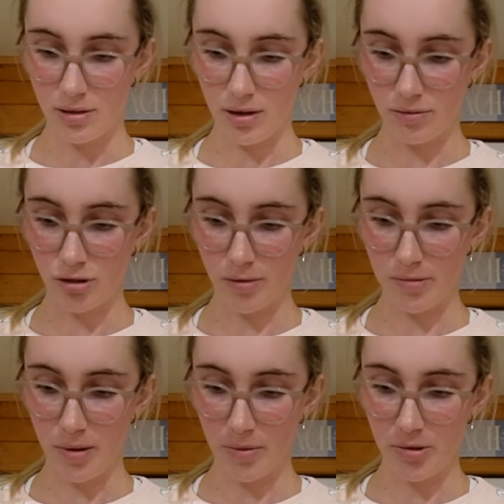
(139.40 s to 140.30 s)
I'll top
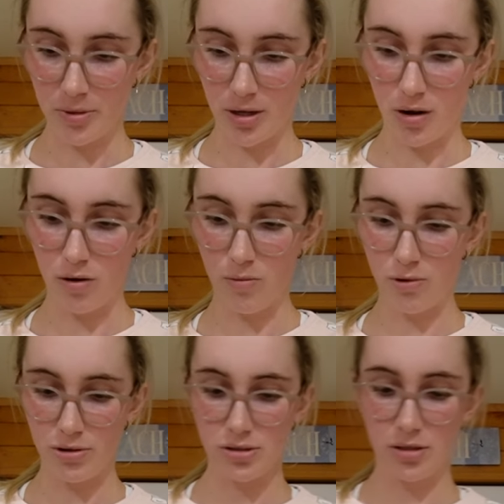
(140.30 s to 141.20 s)
them up with a bit of cold
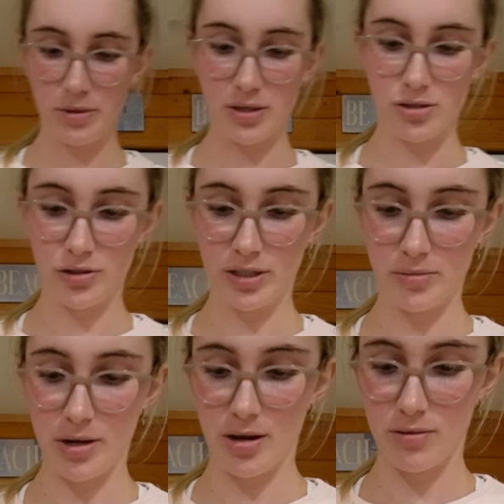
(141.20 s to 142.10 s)
water so that we can drink them now.